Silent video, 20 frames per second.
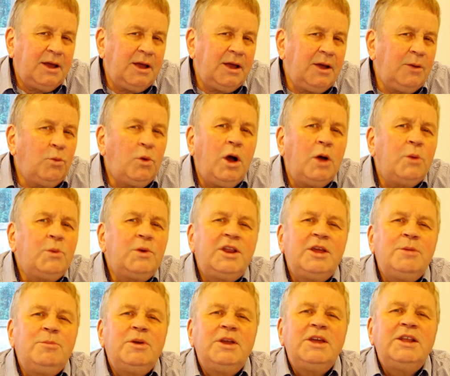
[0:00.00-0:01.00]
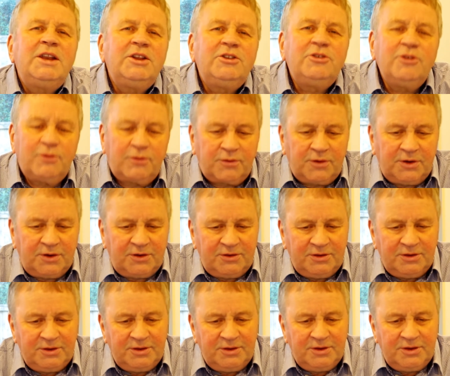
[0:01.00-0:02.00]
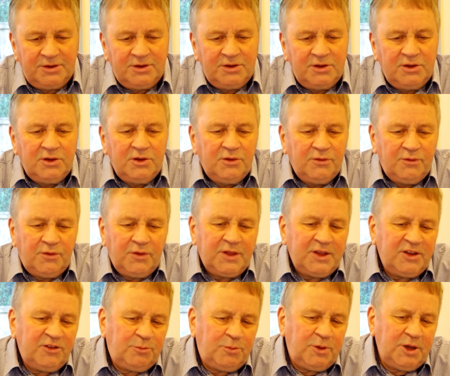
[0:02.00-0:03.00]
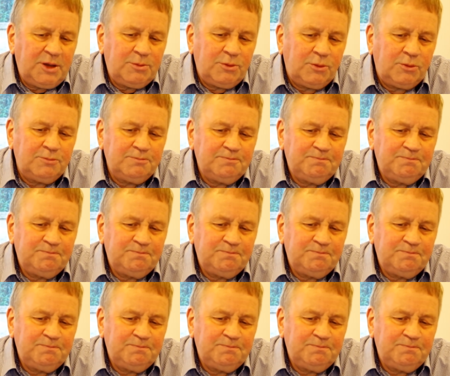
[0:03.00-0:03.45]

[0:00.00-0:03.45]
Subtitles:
And why would he be any different for these people?